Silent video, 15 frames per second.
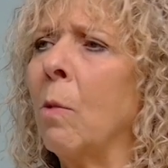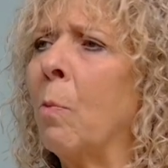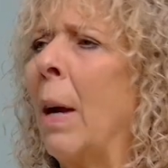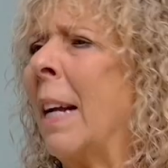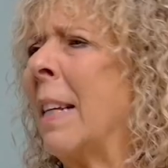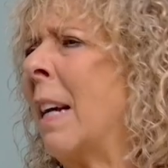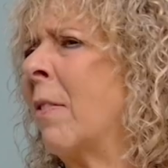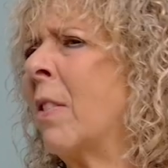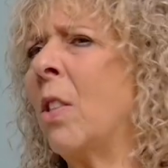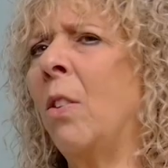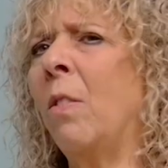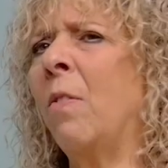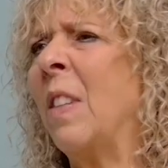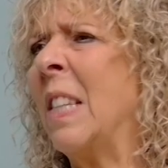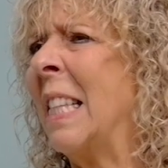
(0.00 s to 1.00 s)
we had to have
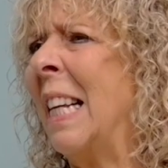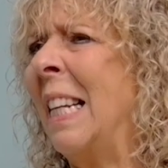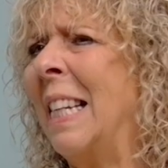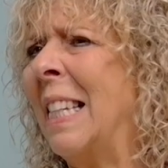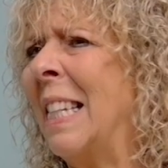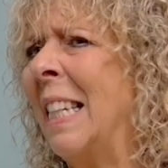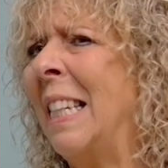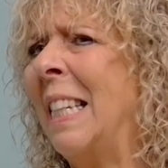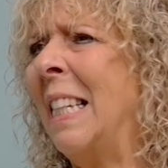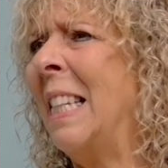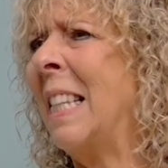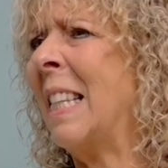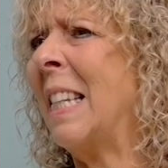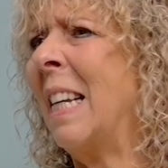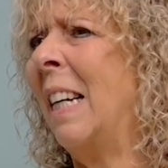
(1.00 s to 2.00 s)
certain
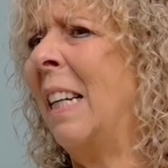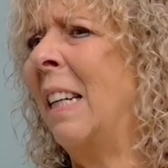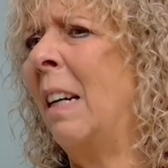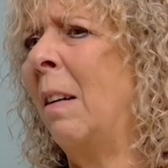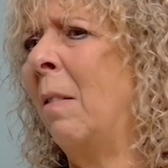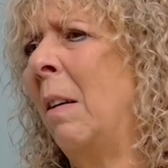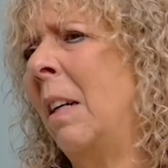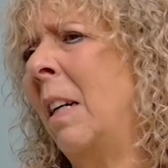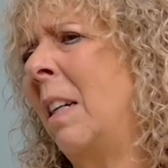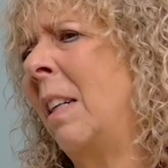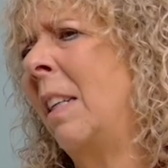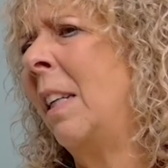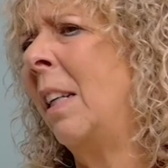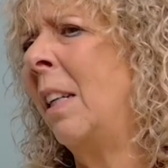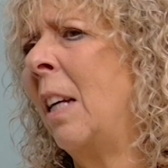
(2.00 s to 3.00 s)
facilities
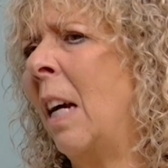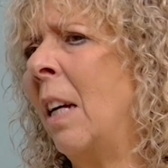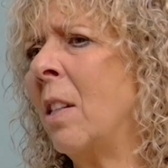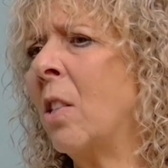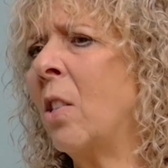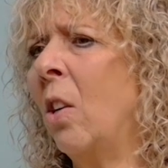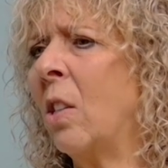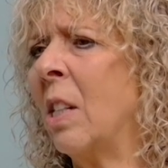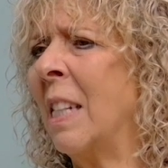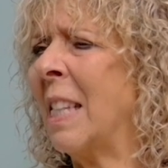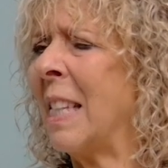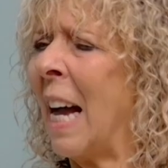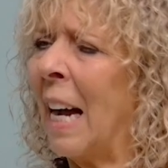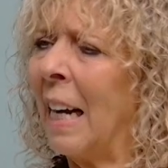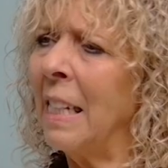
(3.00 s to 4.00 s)
at certain
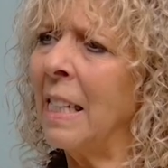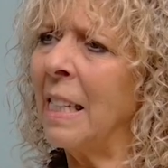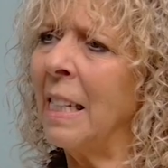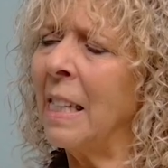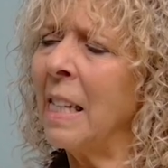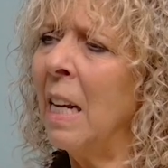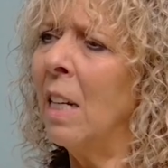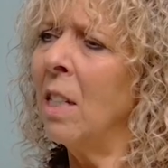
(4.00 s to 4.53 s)
sizes.